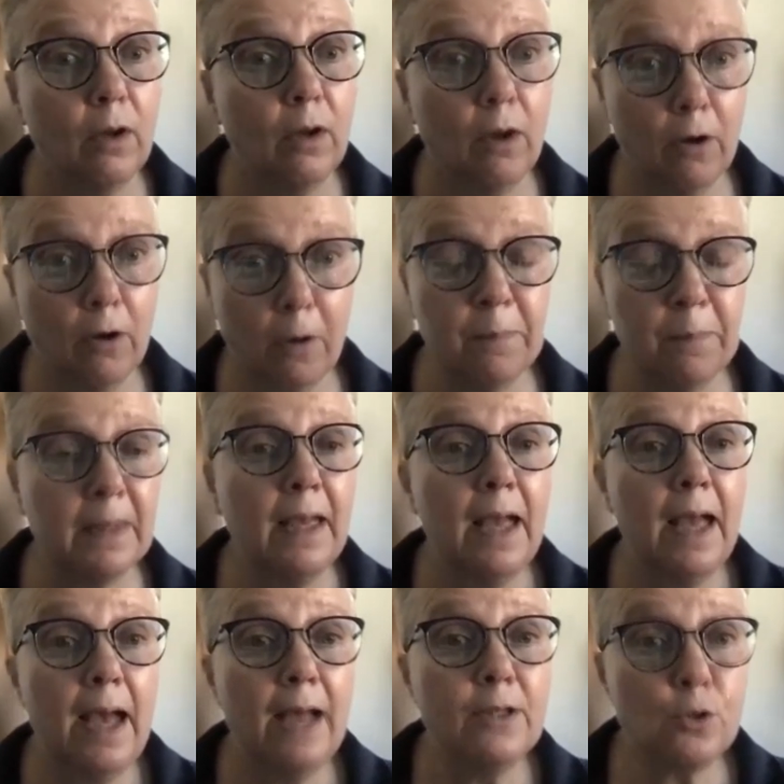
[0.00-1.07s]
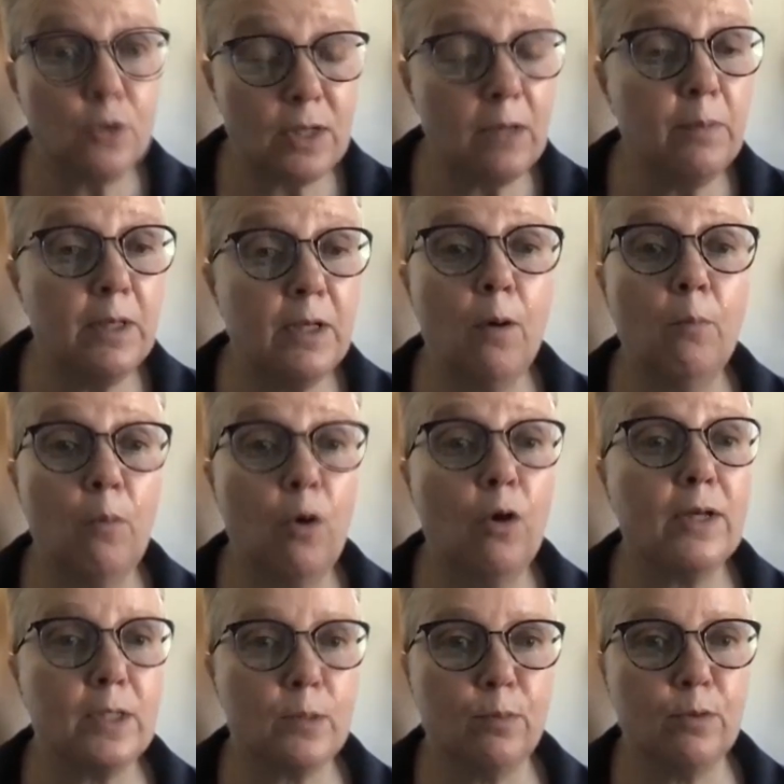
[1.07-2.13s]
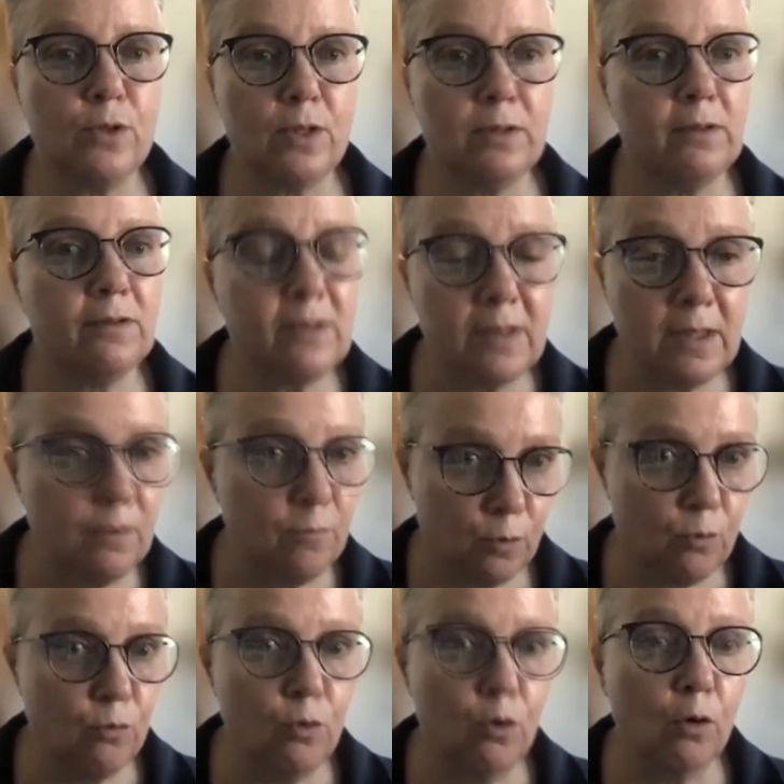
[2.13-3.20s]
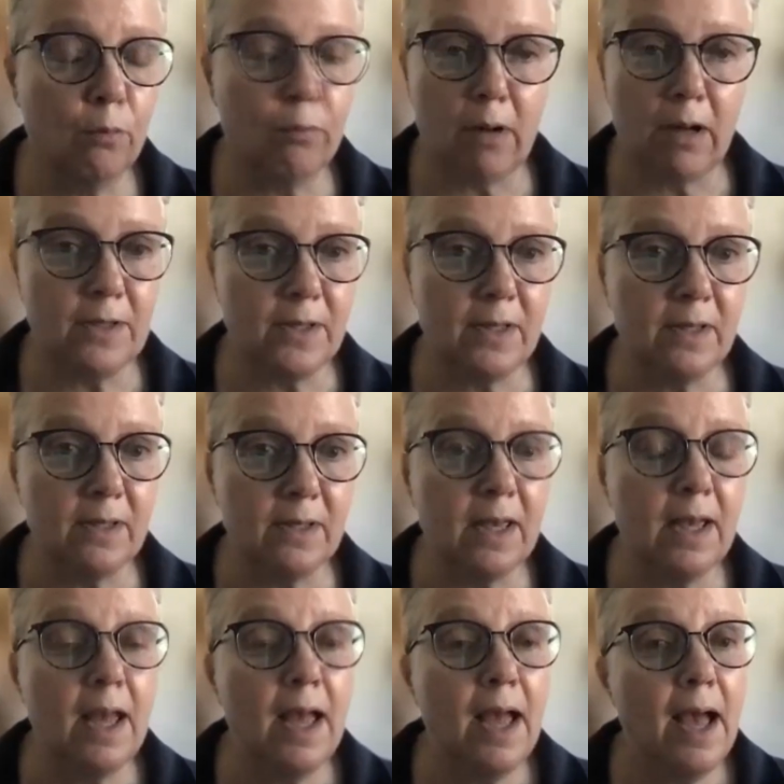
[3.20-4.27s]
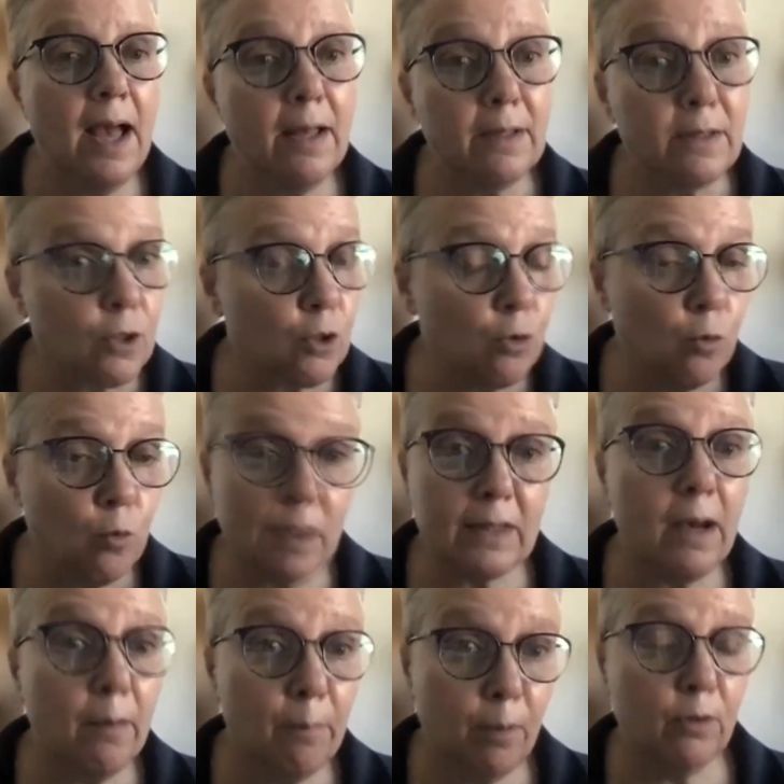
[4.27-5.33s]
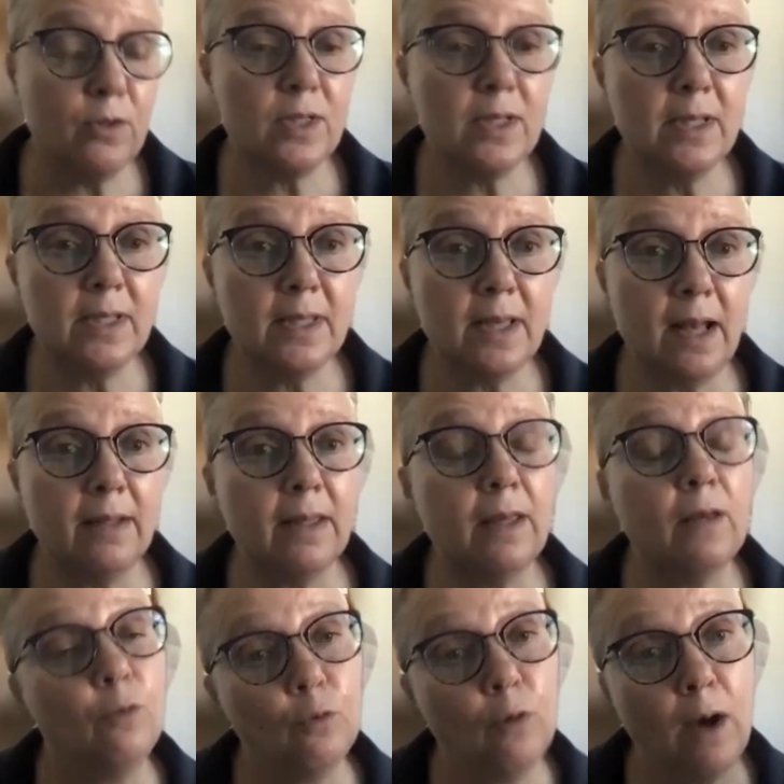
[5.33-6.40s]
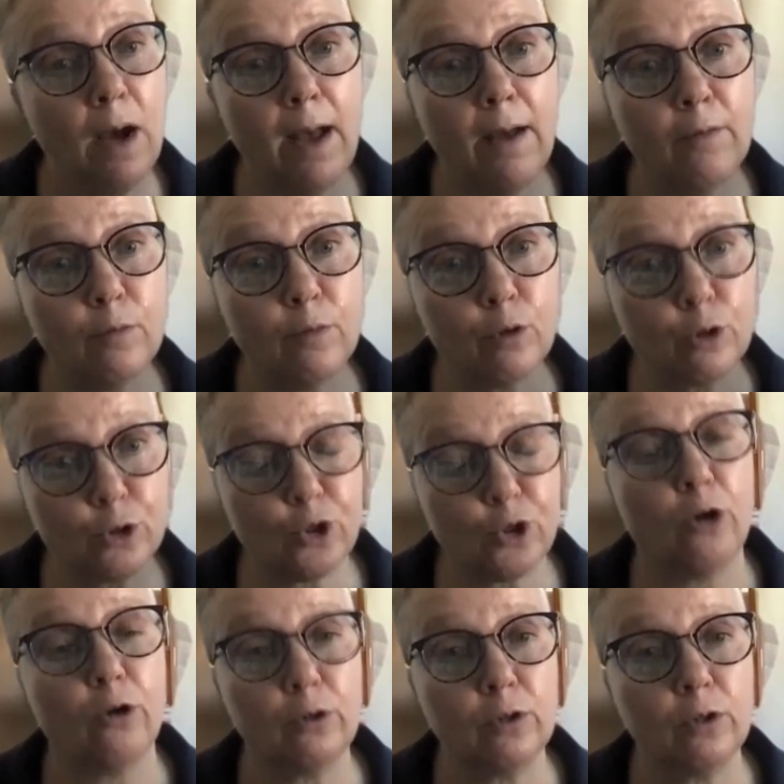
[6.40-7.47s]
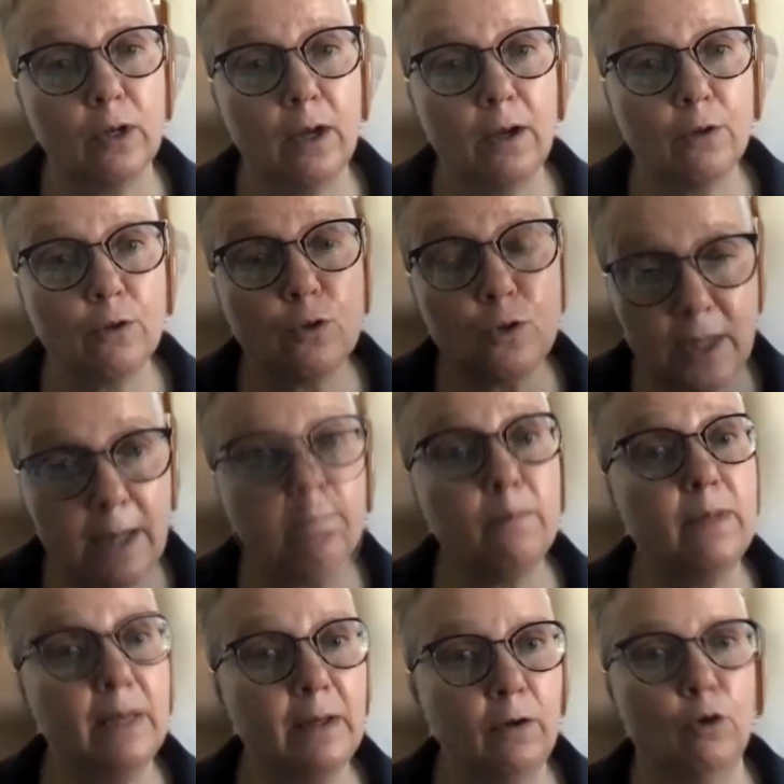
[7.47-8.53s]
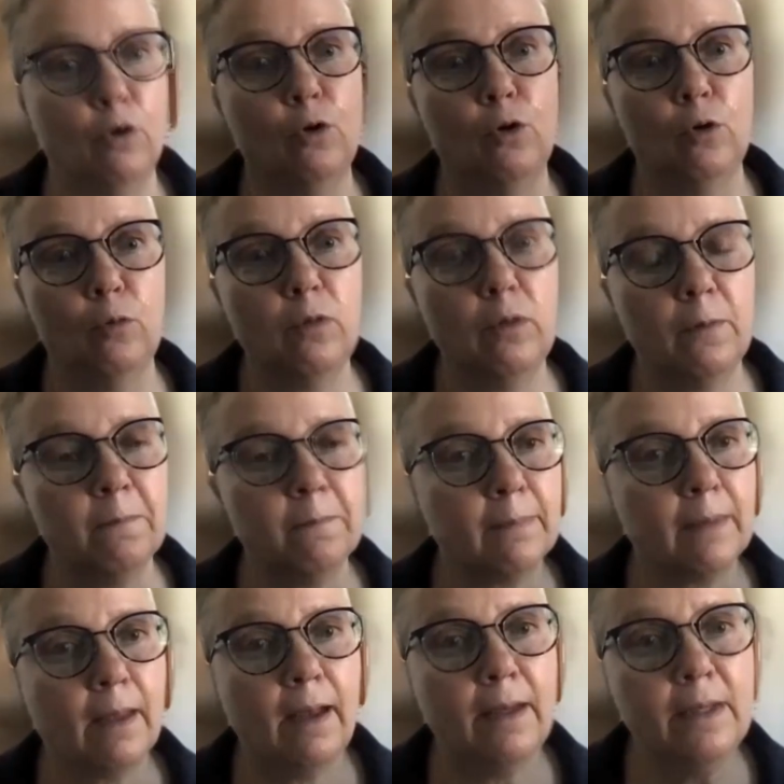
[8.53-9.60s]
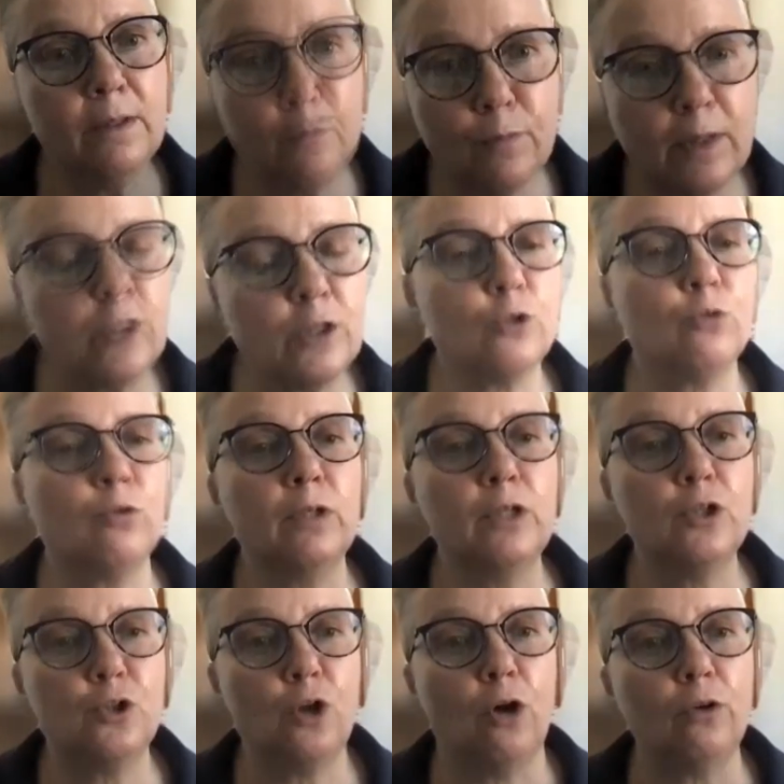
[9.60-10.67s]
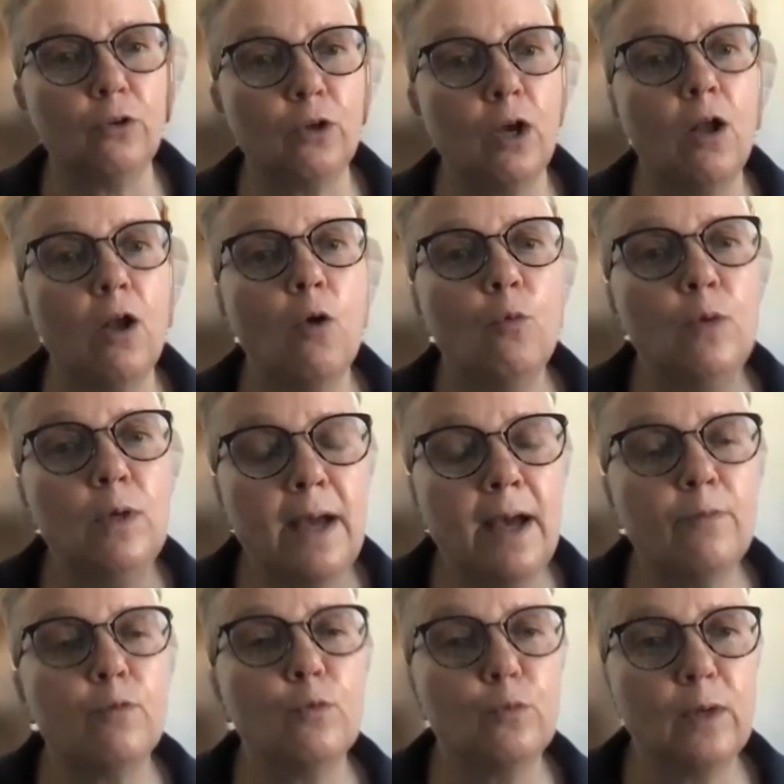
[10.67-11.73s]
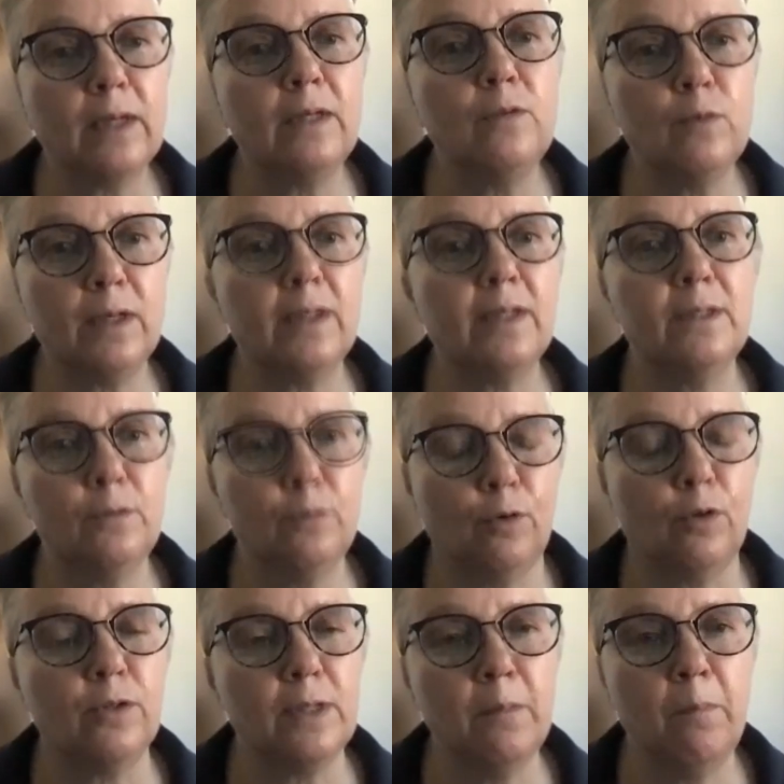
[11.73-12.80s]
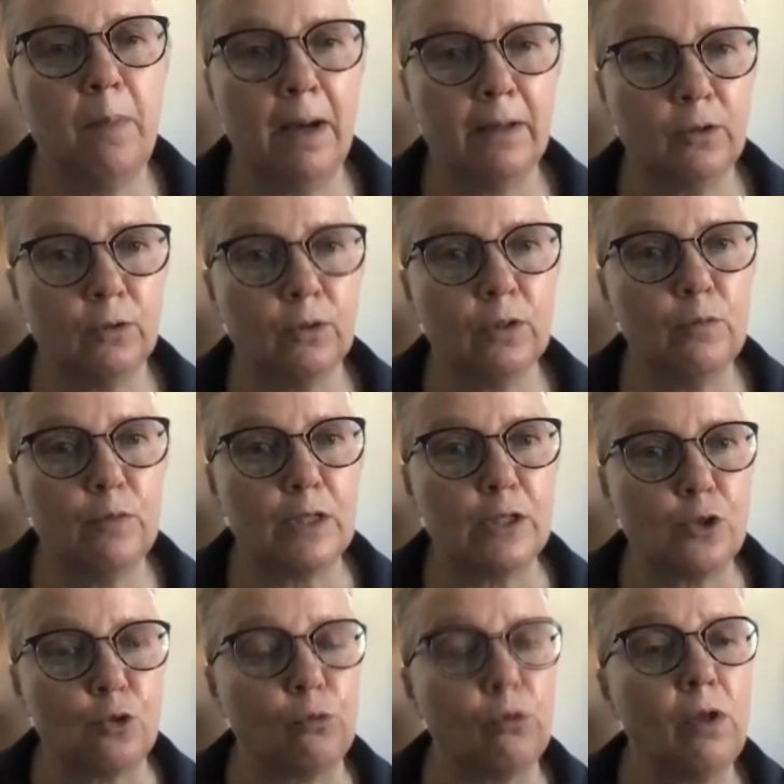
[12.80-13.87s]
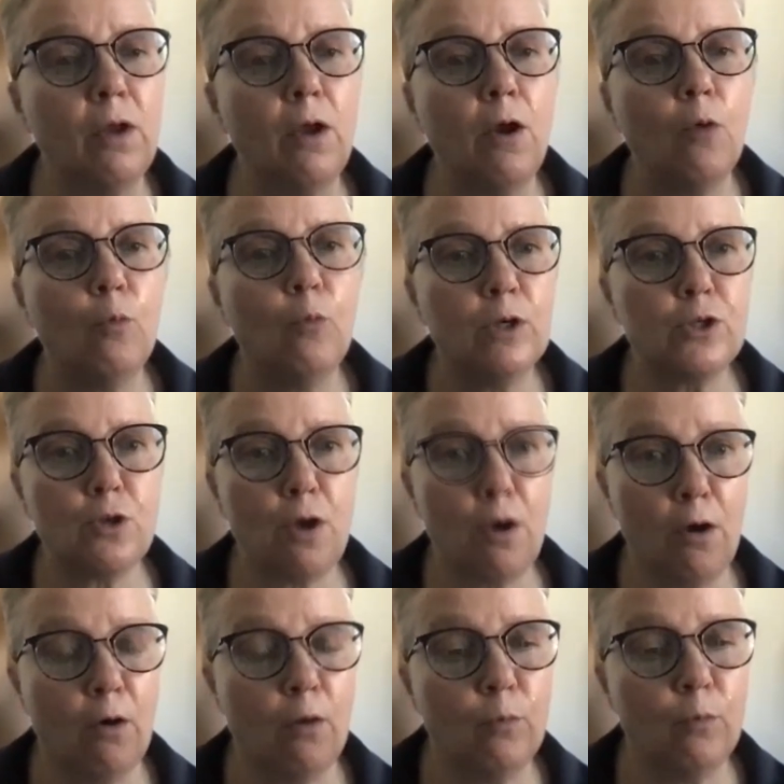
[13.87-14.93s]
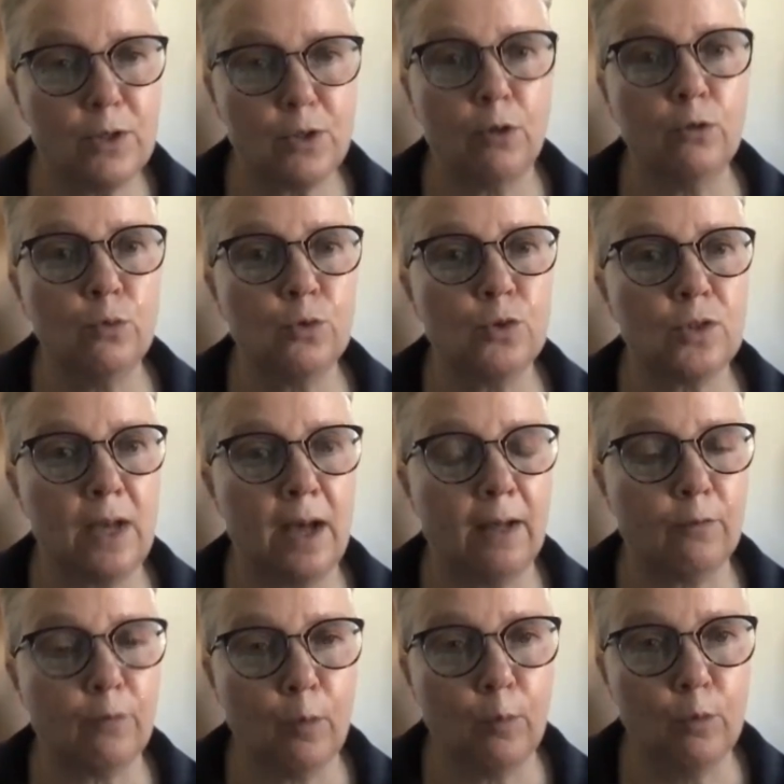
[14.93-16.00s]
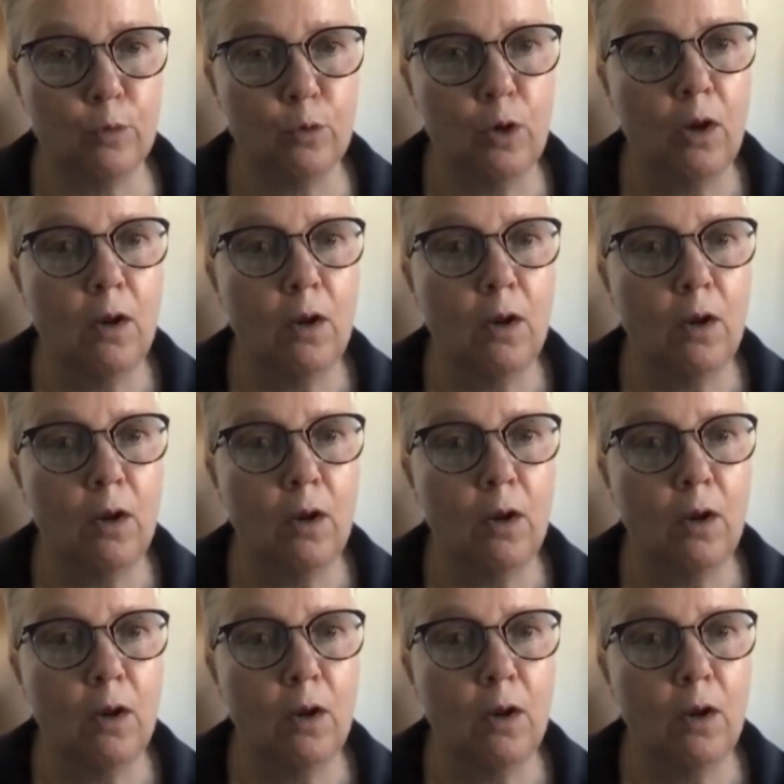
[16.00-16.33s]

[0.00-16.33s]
And so they become more responsive to prices. And so what happens is that if you have a shock, the same inflationary shock will have a very, very different impact on inflation, whether you start from a